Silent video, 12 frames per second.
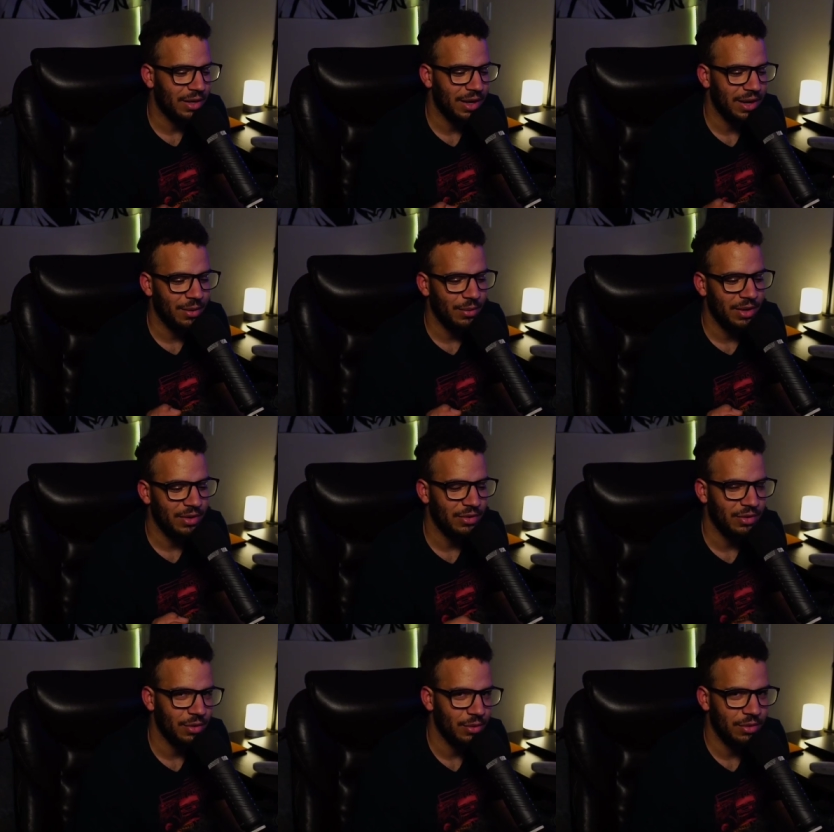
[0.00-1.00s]
can't wait to
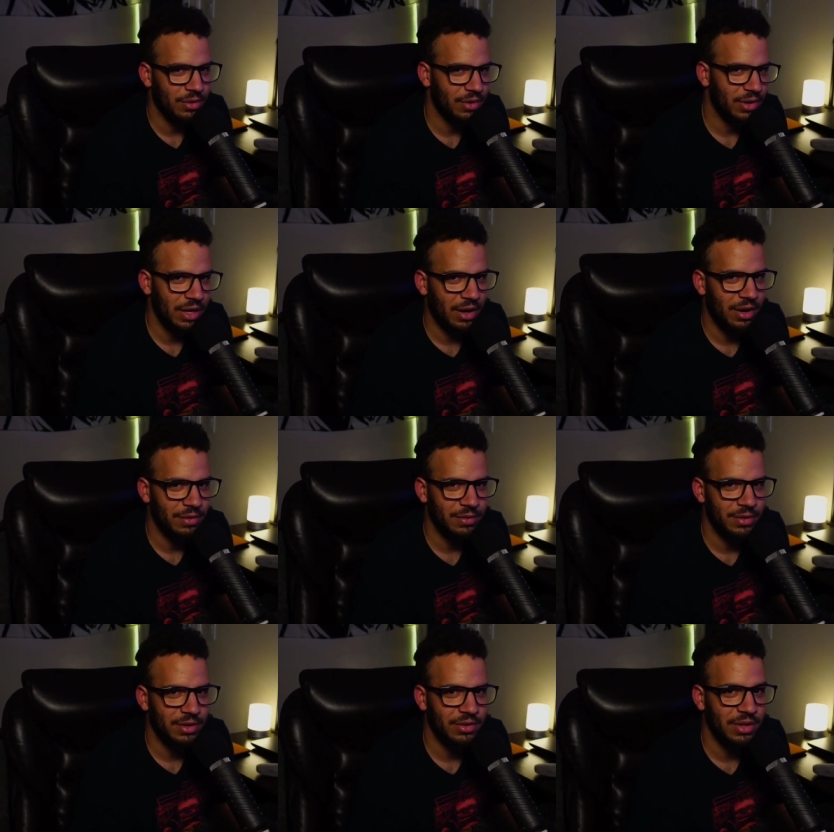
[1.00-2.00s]
go to the
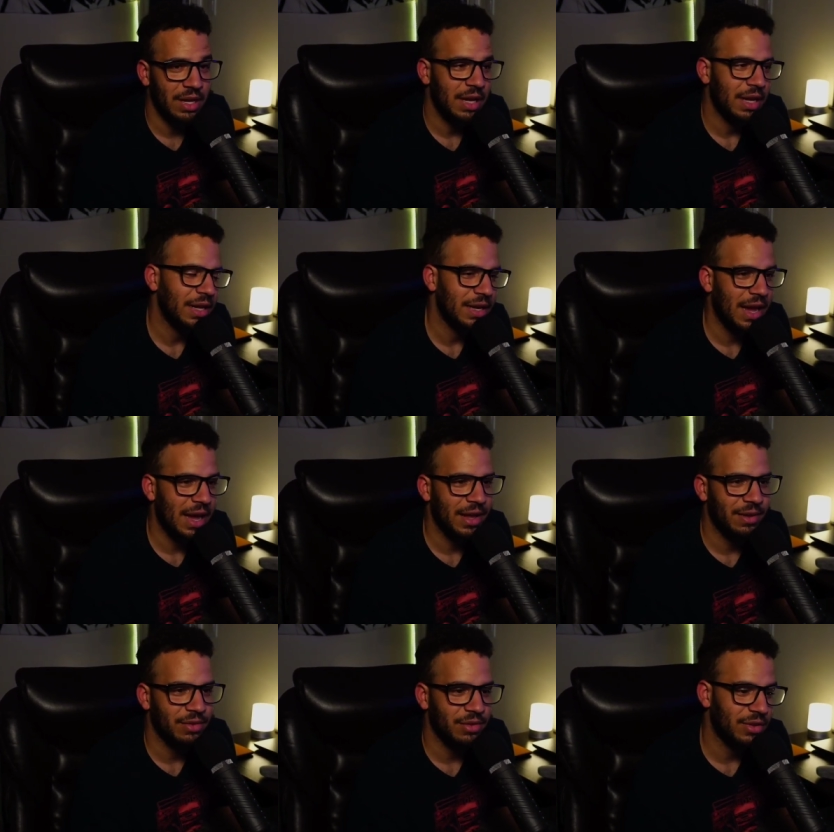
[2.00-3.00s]
office and not
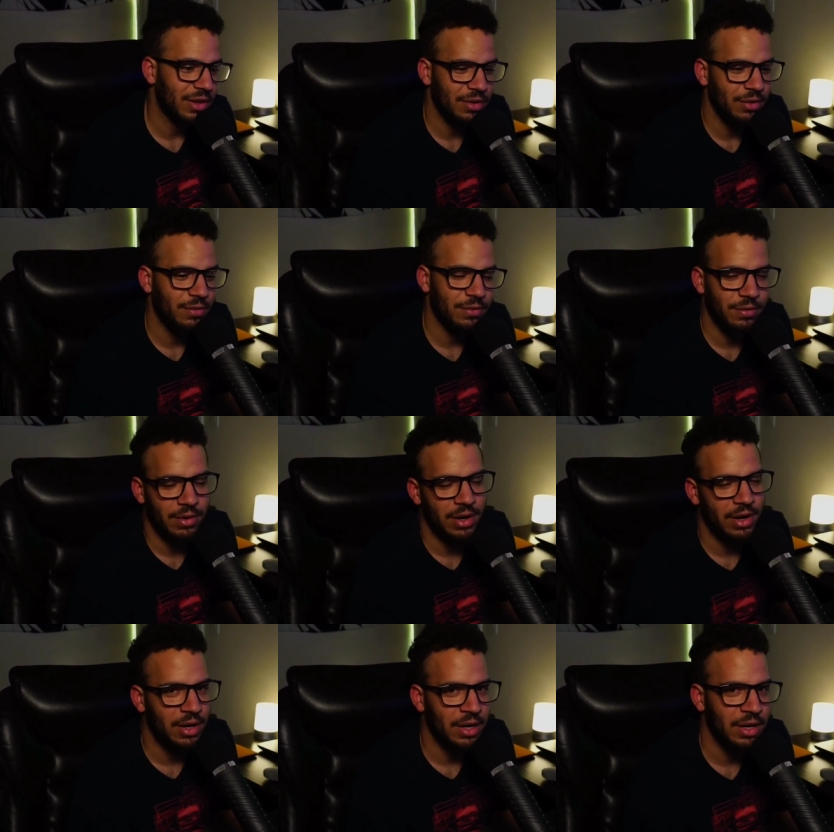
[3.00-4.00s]
have a single
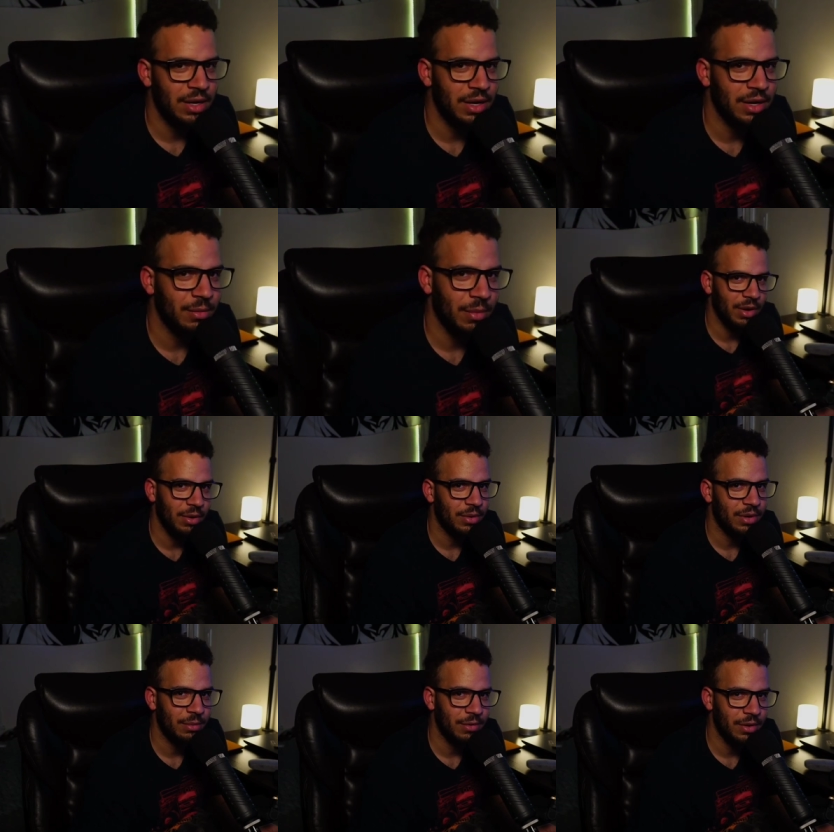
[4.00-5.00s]
freaking idea about what
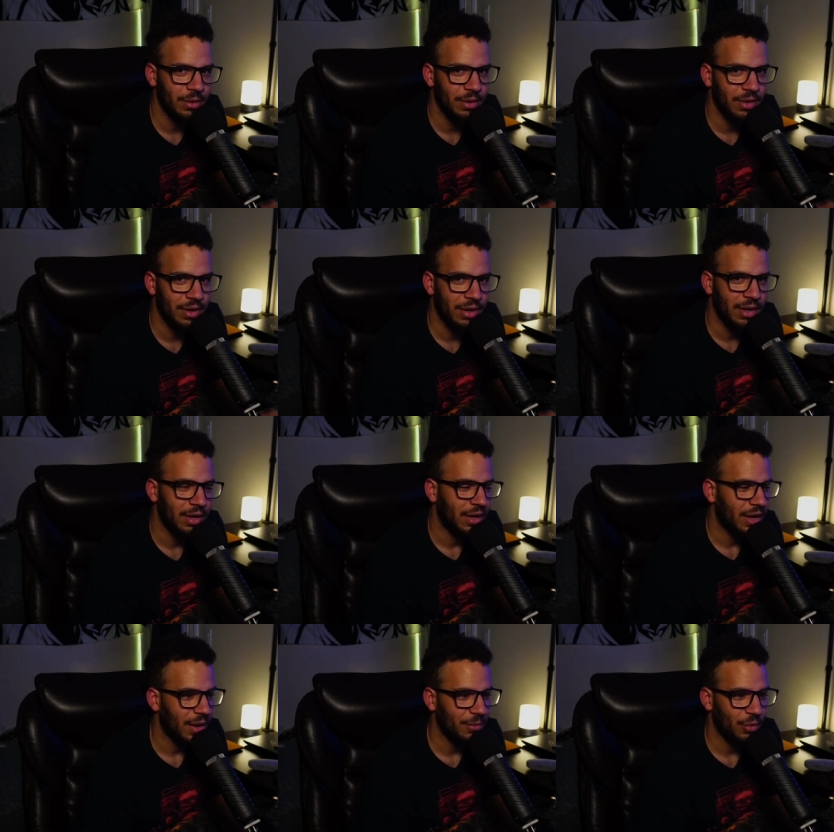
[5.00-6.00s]
I'm doing.
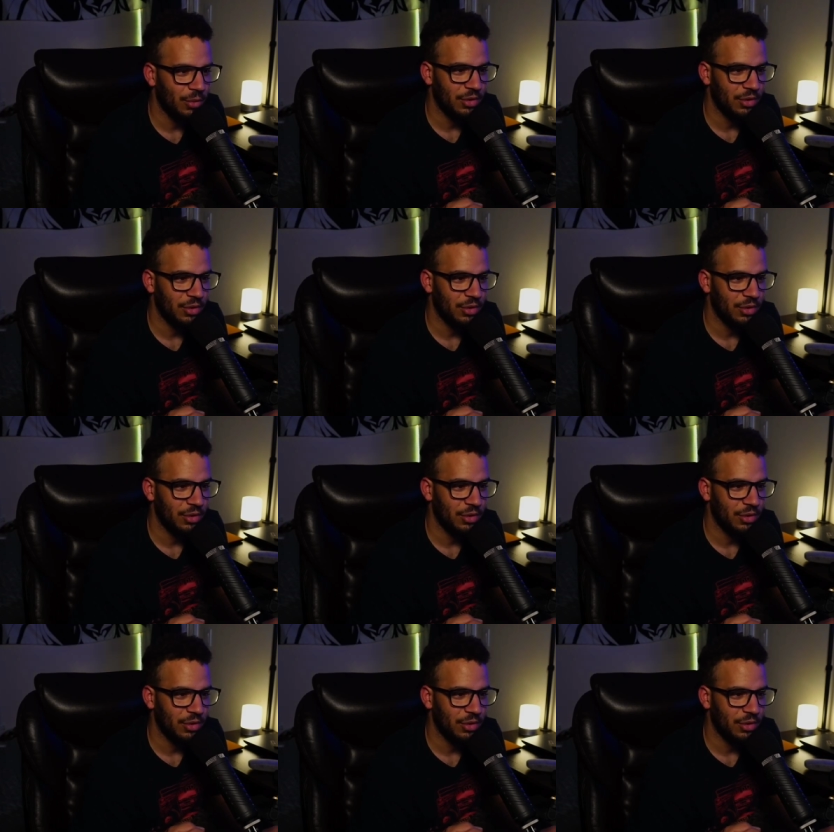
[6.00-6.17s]
I'm going to